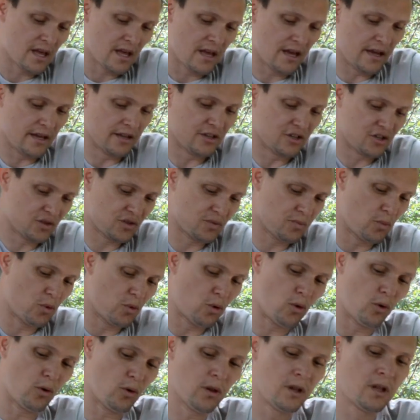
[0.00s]
a
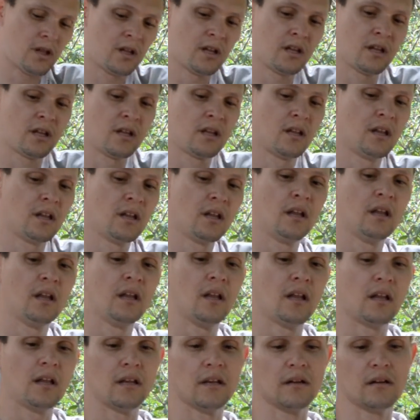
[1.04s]
small
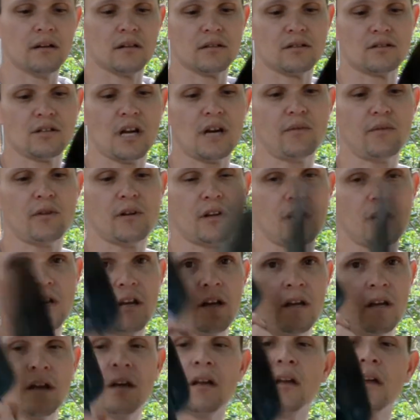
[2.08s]
little shovel key.
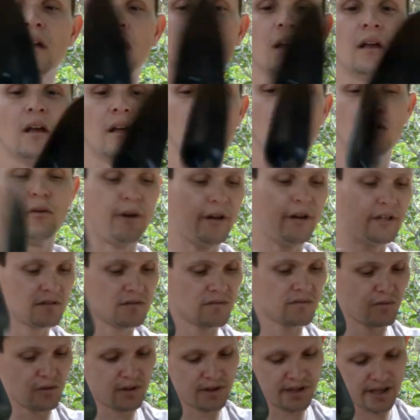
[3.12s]
Reason
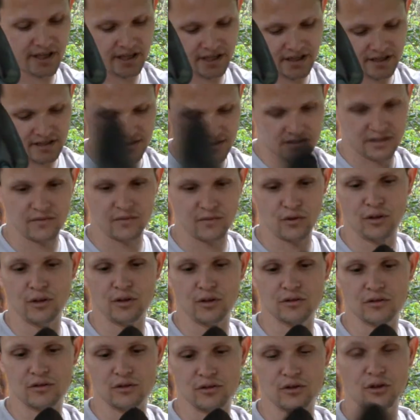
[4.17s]
for that is if you need
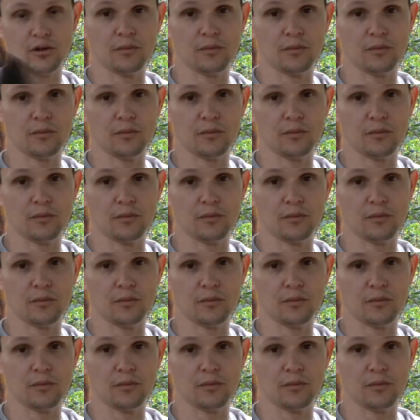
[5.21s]
to do your